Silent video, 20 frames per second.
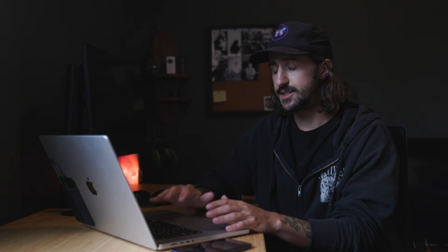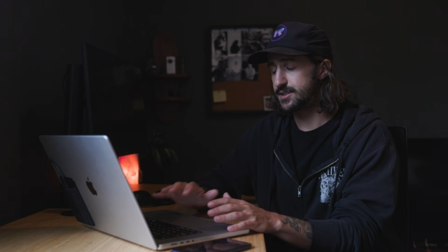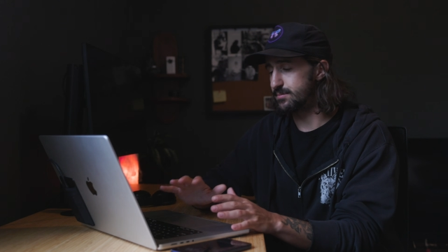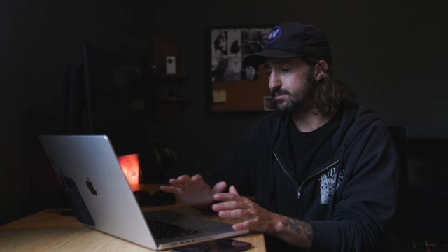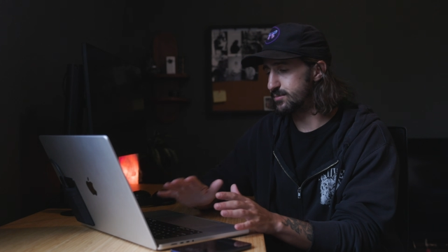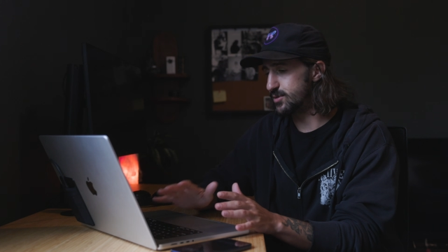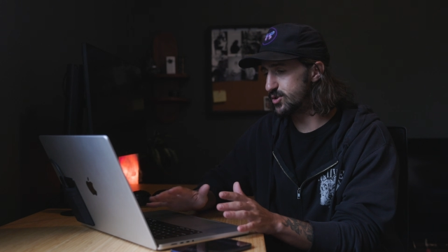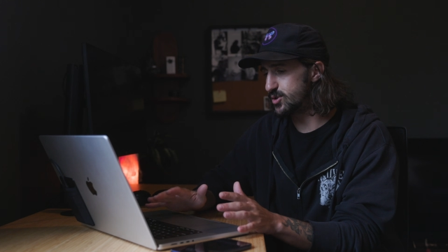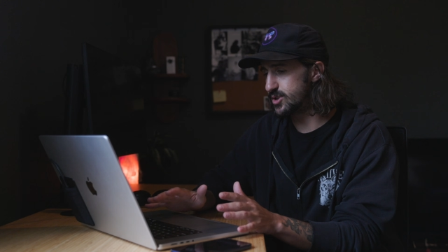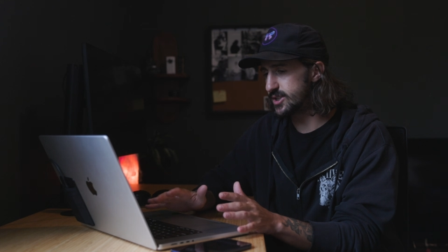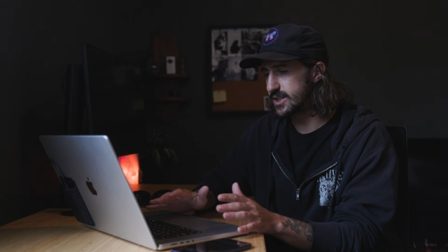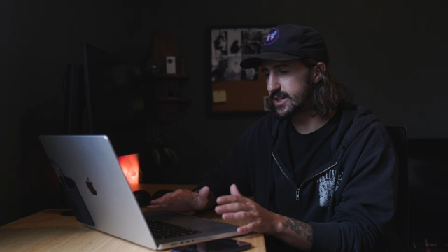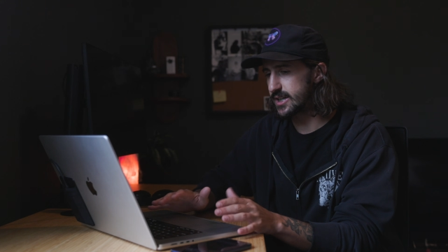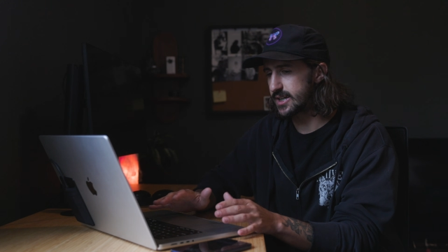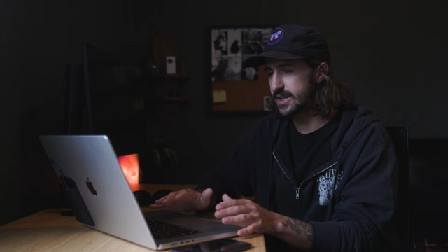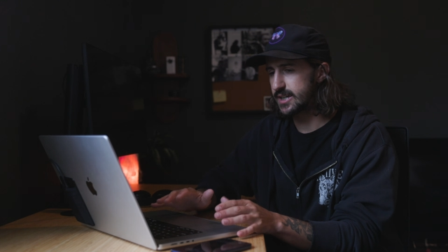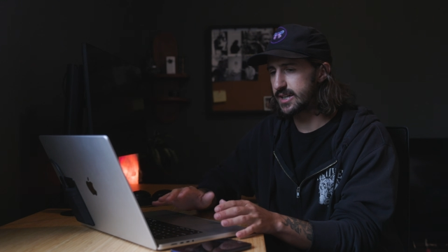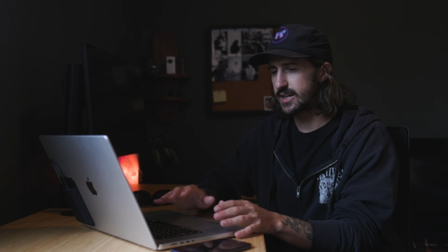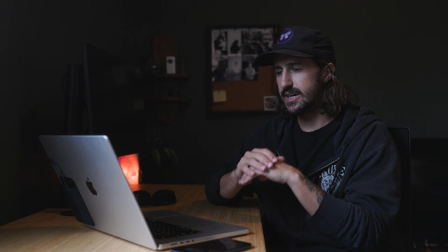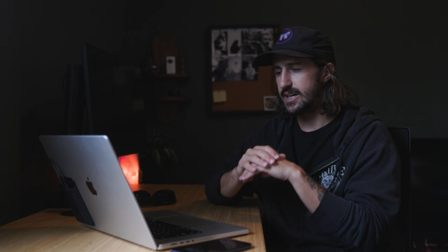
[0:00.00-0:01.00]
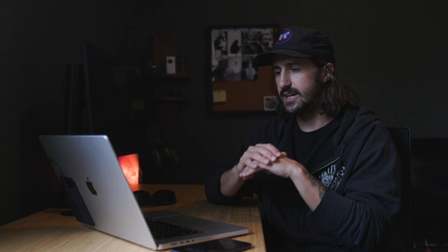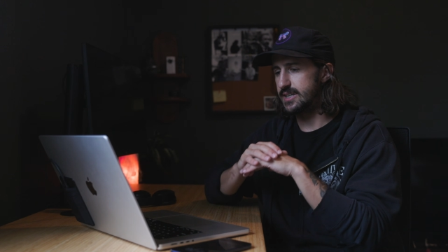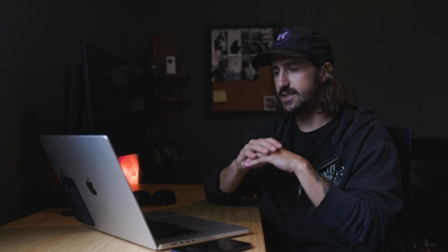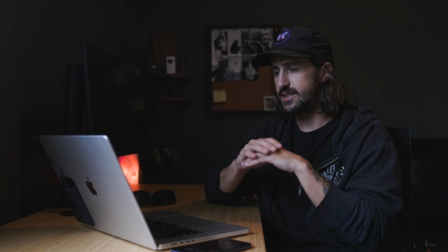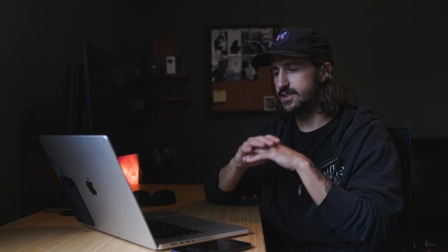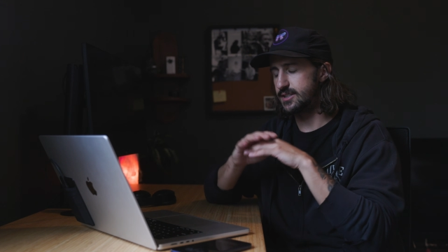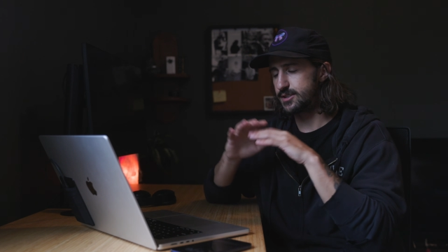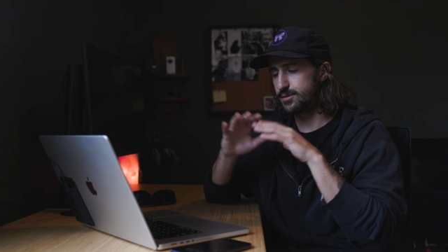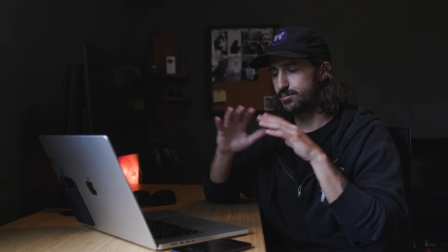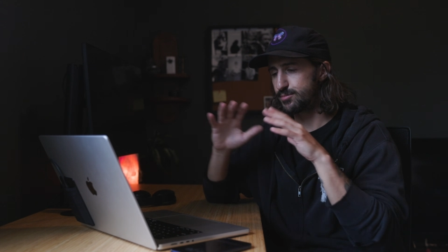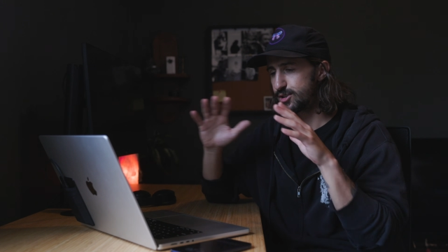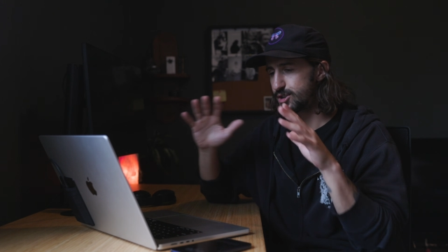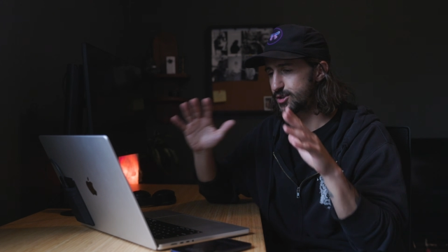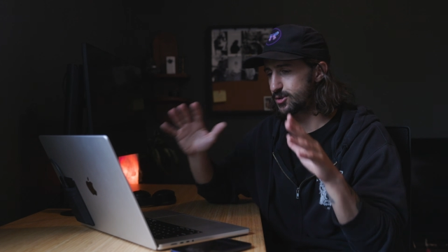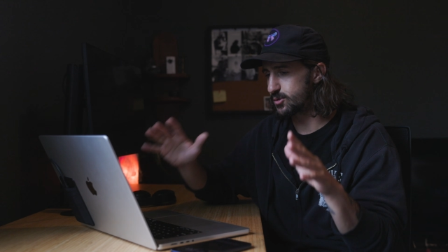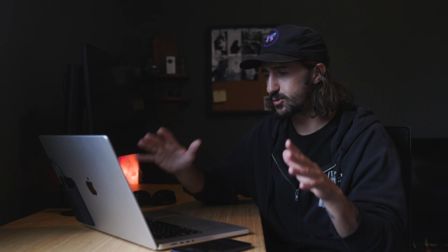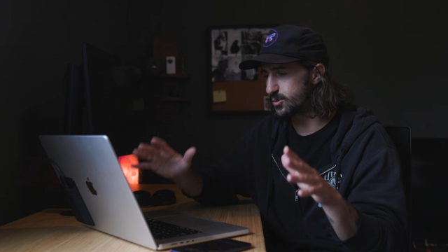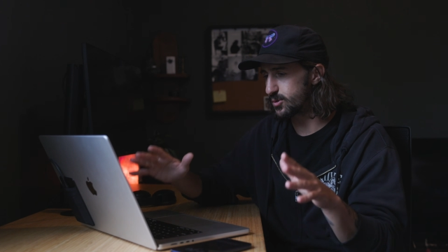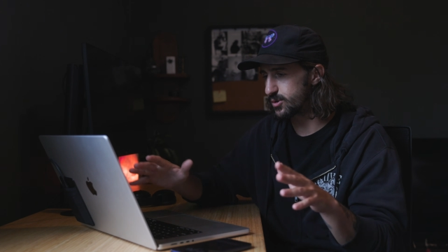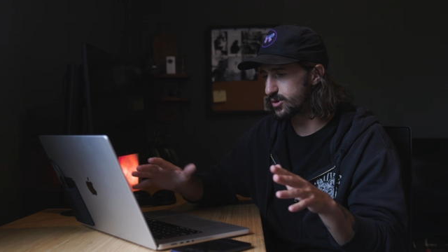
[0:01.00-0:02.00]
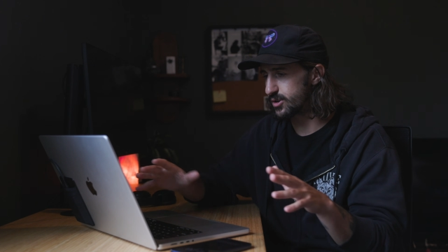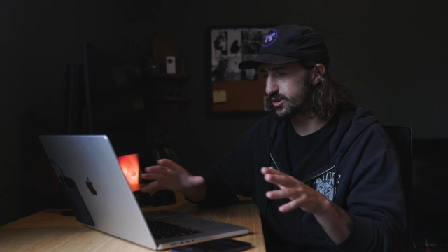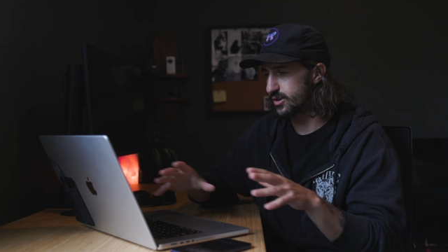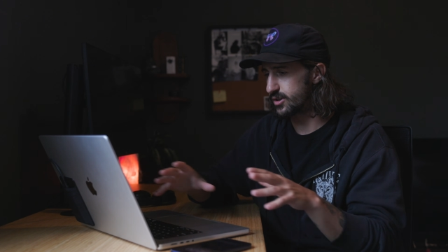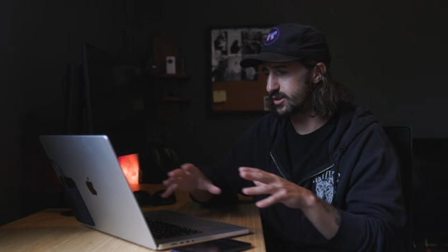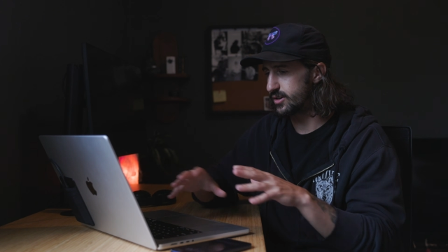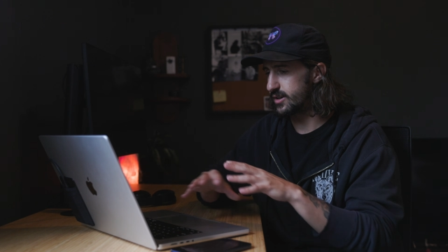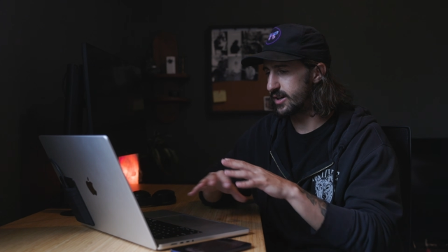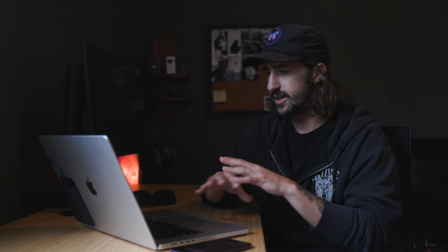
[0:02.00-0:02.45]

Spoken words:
some music, I added some score,